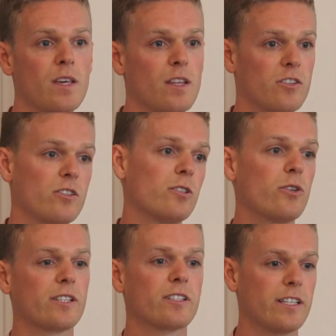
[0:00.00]
This is a
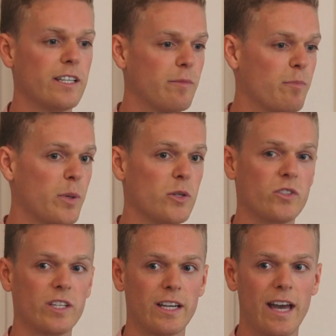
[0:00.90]
loyalty
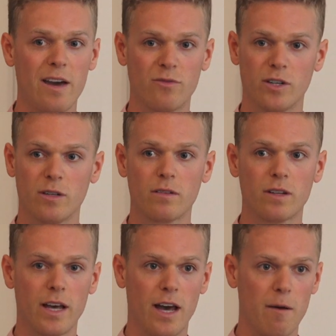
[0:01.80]
boosting effort.
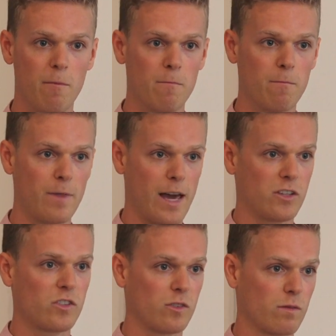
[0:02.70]

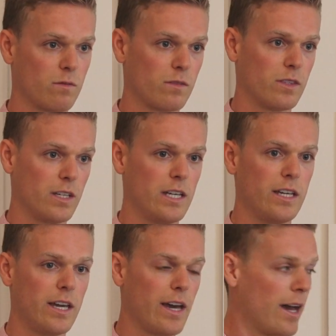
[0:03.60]
That's
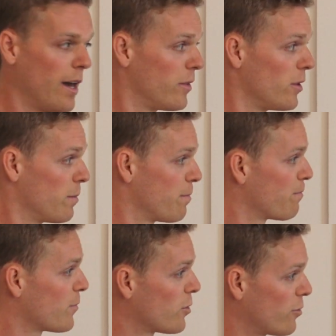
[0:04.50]
the
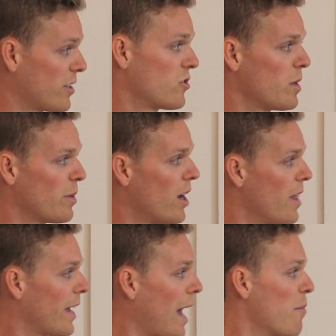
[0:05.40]
strategy
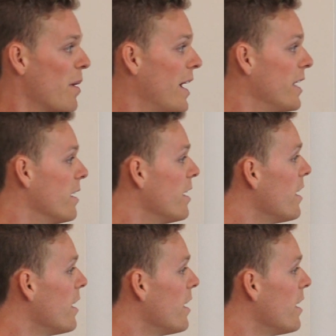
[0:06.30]
behind the campaign.